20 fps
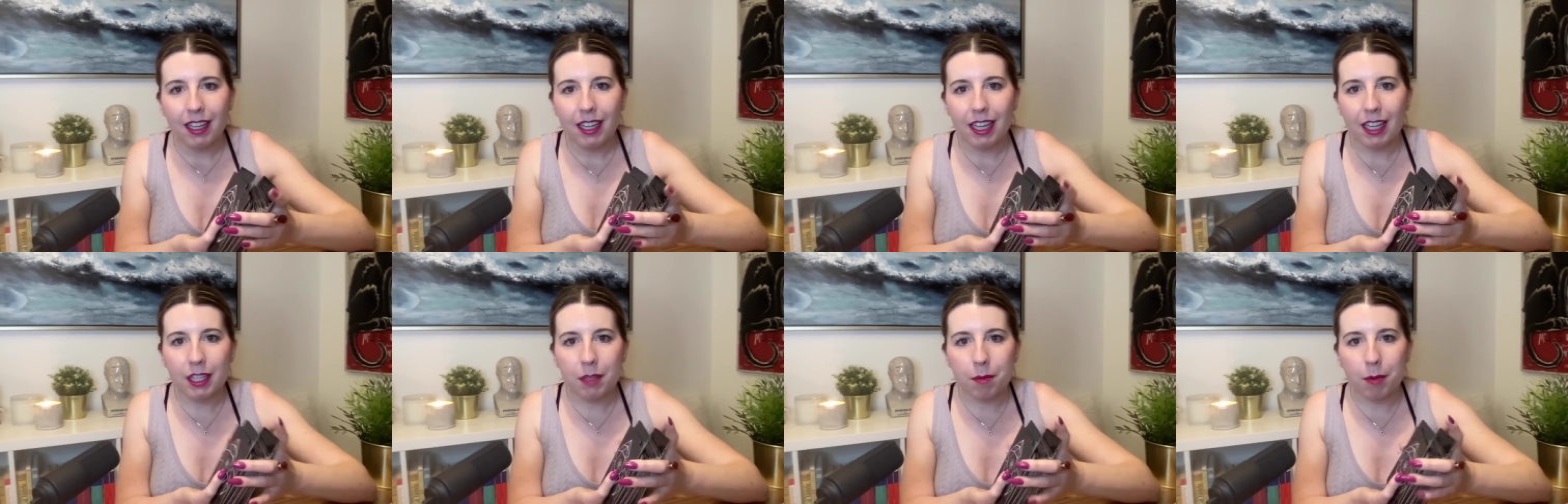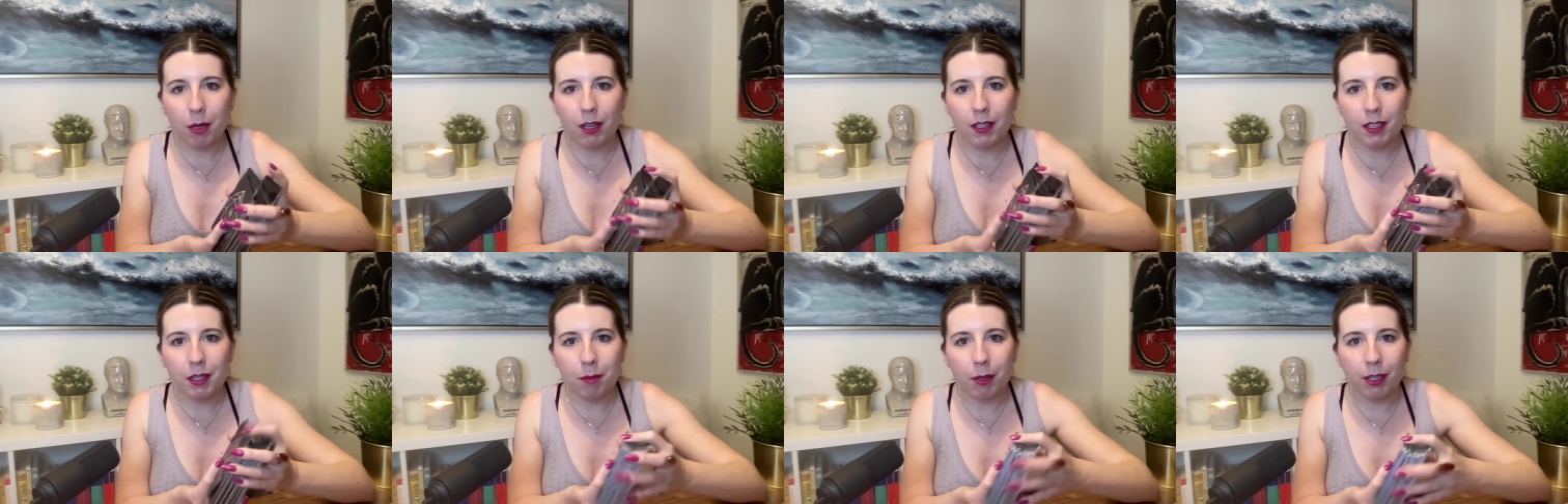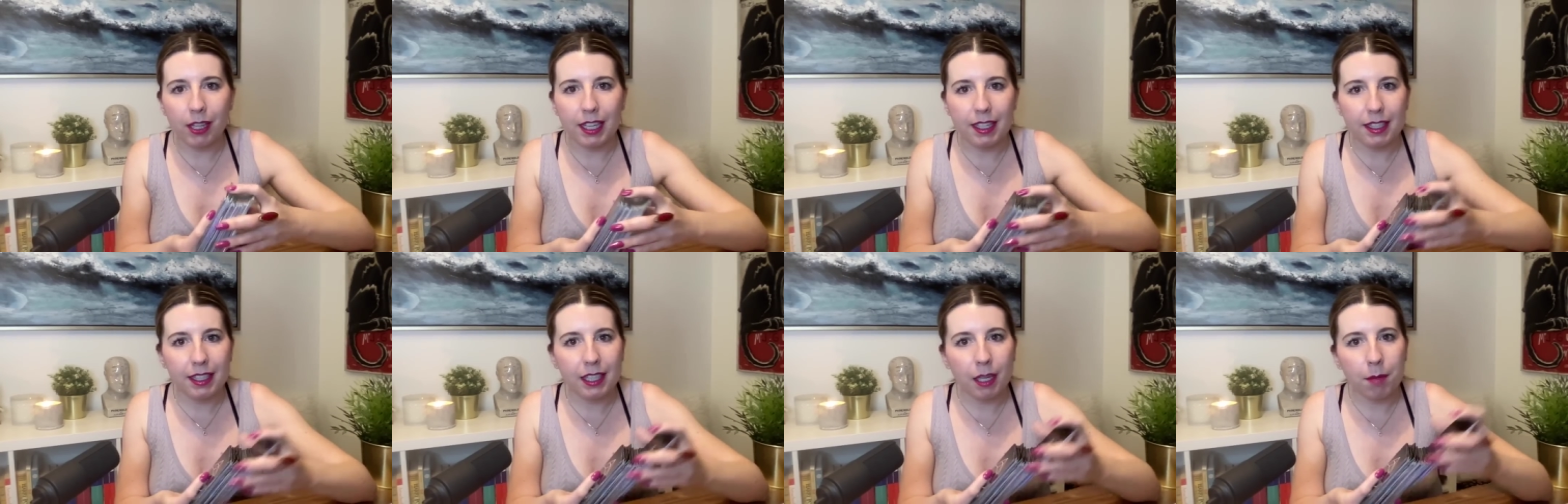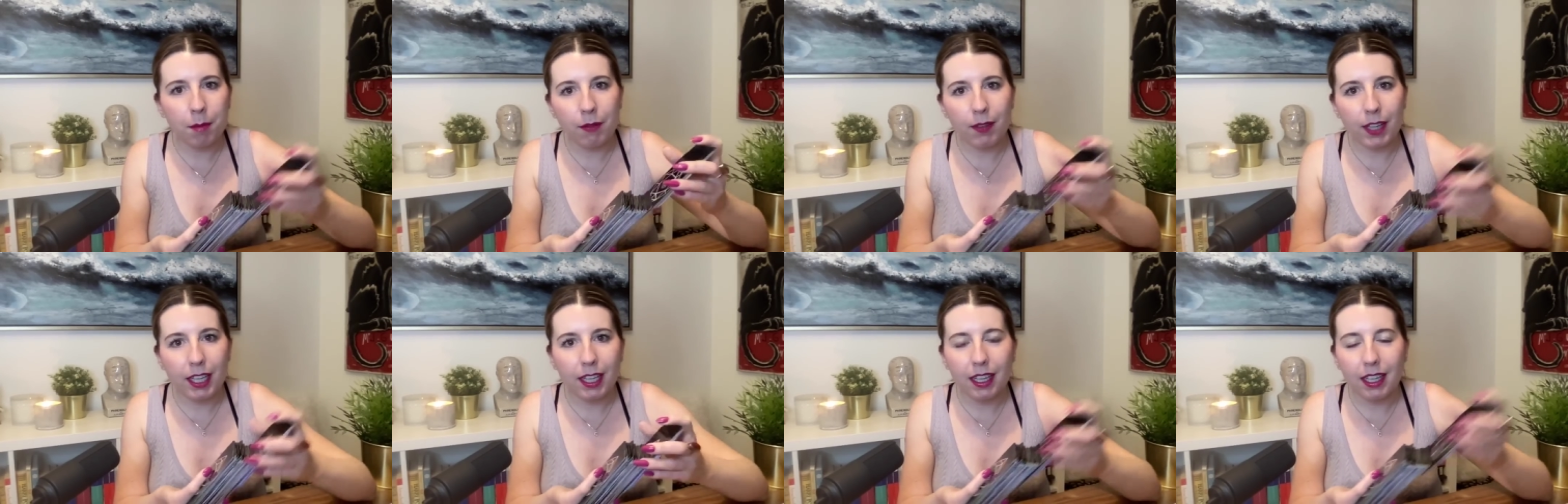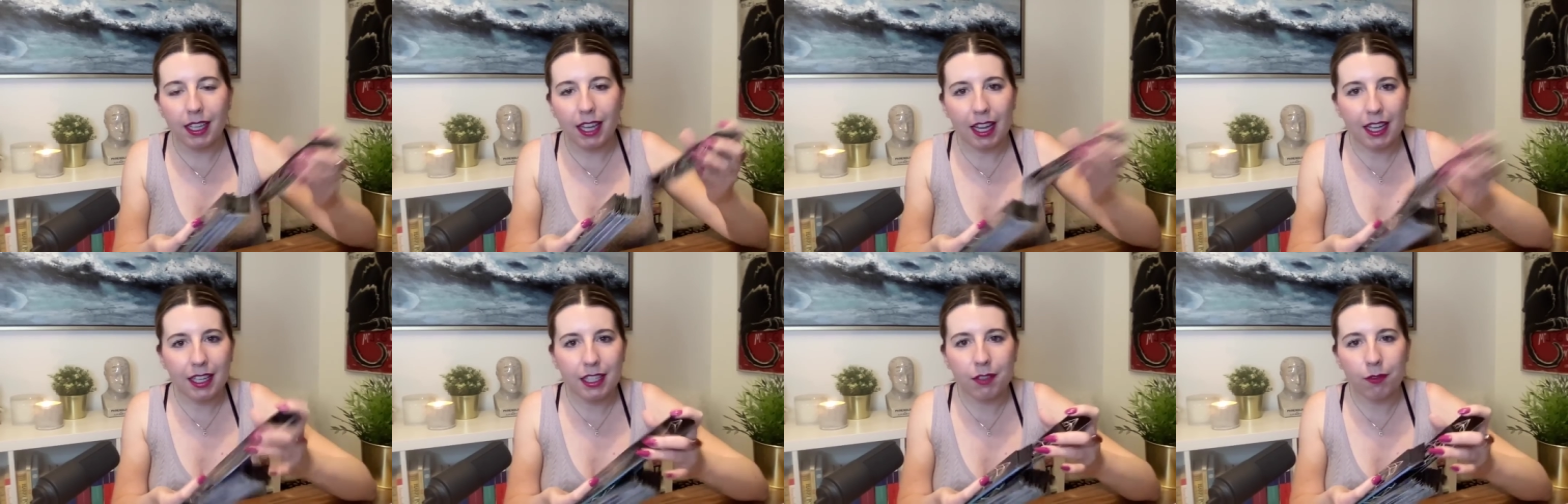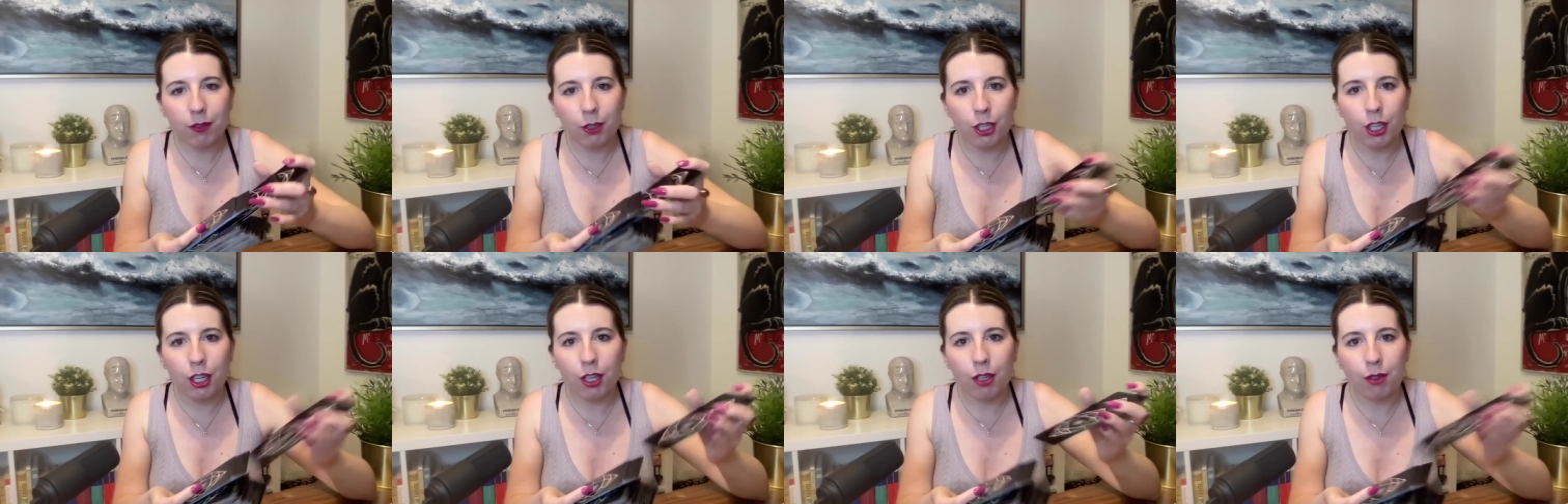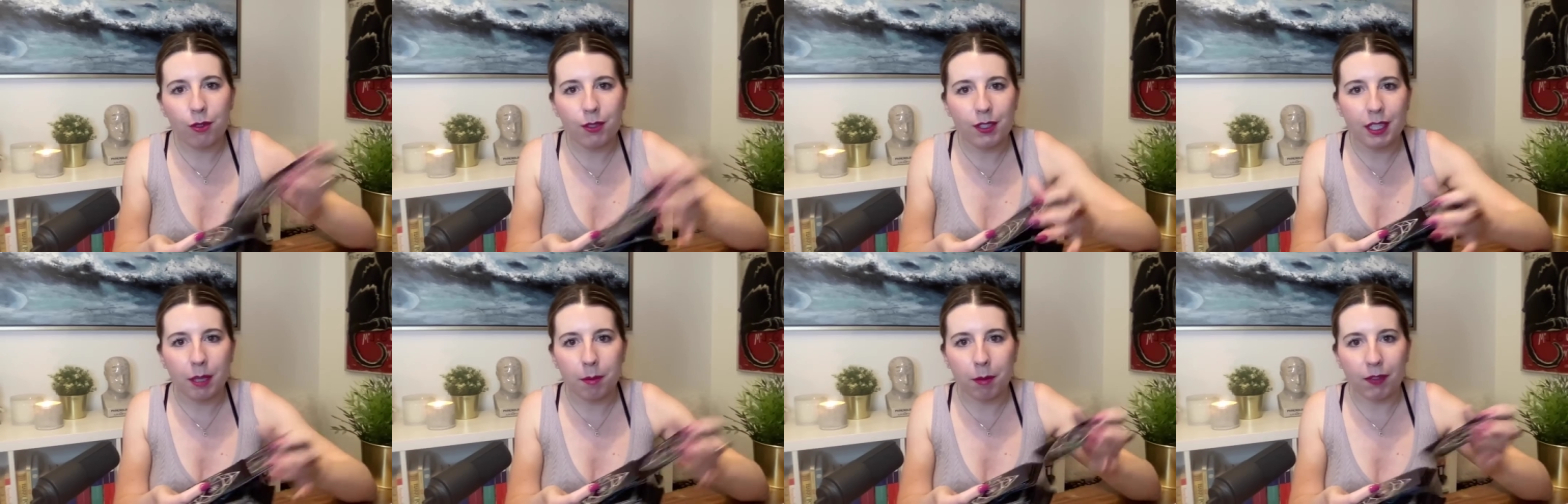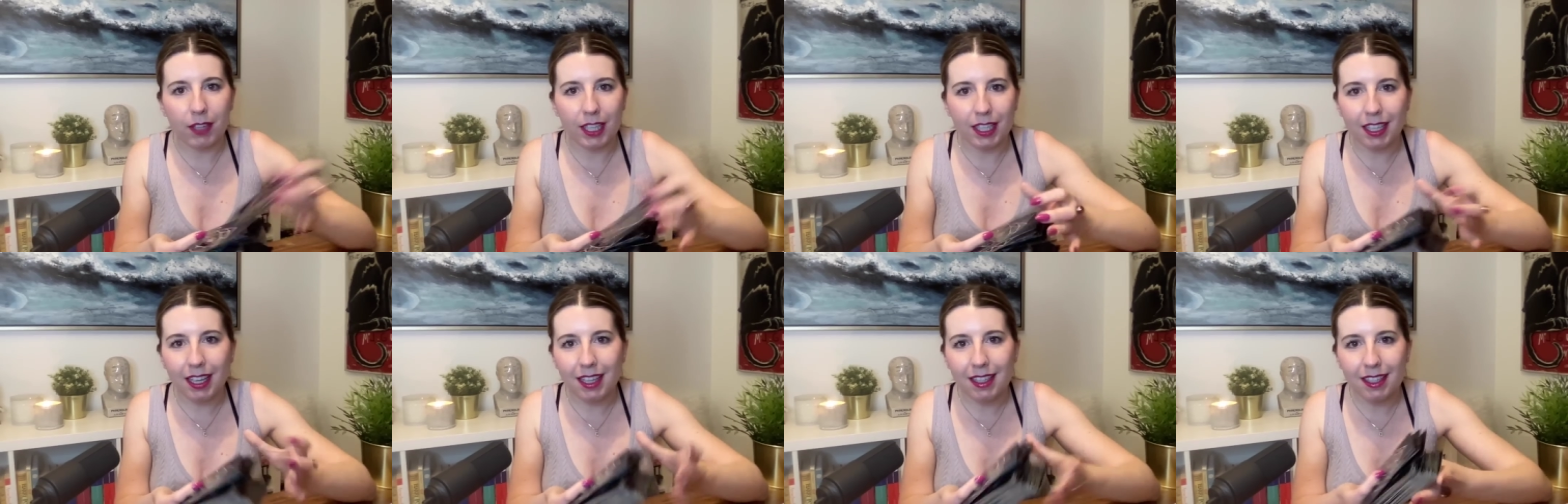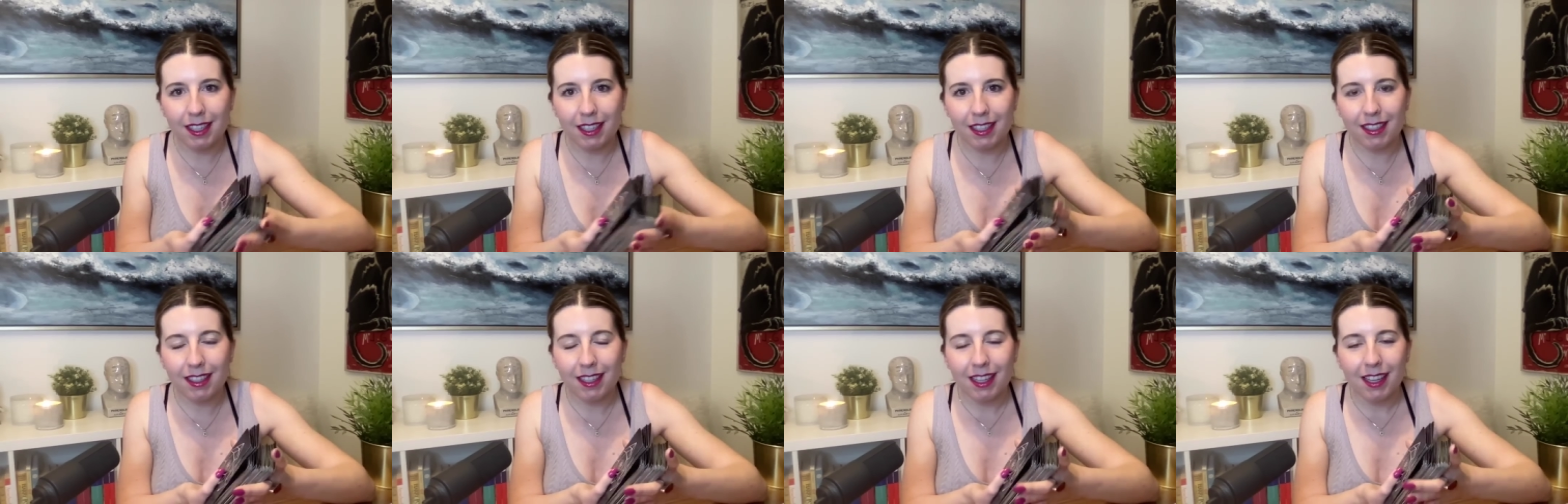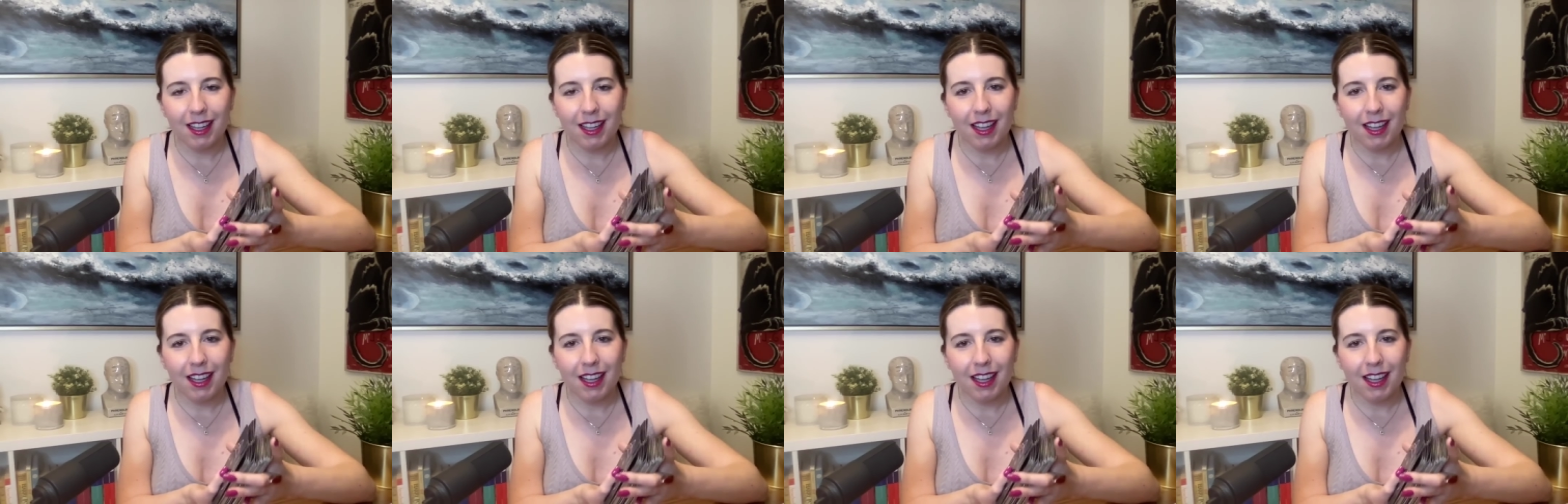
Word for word: It's possible that some of it connects for you, some of it doesn't.